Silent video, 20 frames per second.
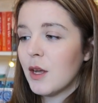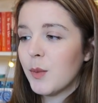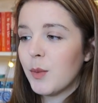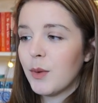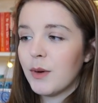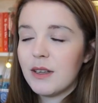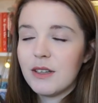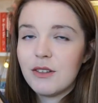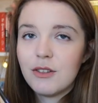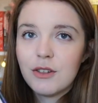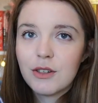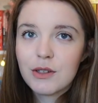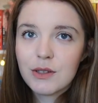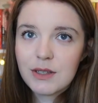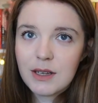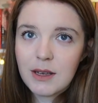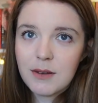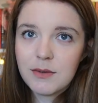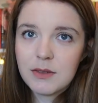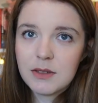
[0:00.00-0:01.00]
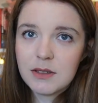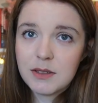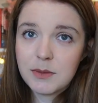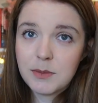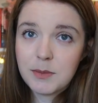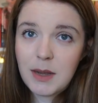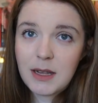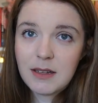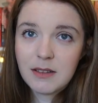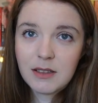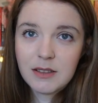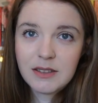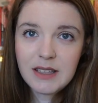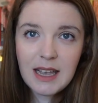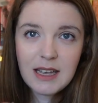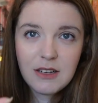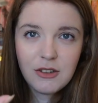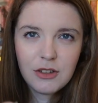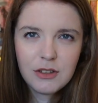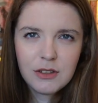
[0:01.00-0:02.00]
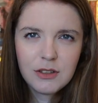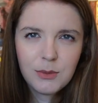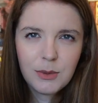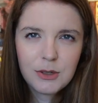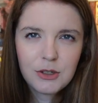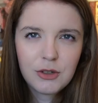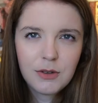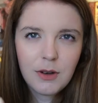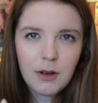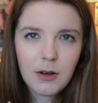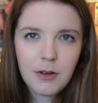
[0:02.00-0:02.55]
but it does have stenciled edges which